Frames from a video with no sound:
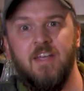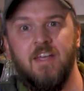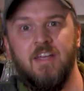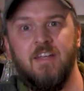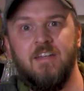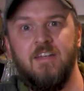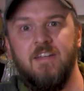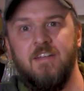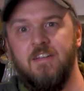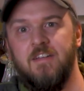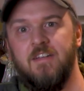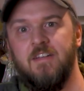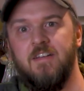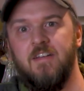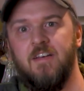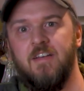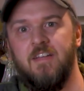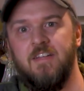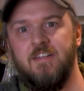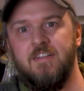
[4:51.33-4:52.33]
and he did
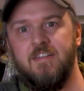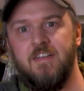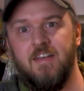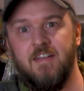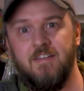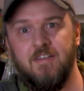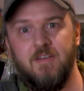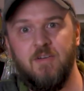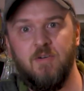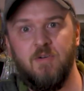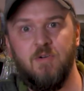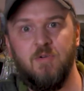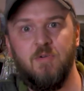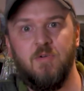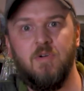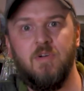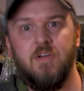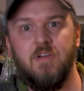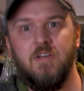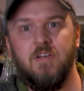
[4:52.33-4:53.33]

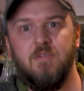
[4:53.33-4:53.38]
intaglio,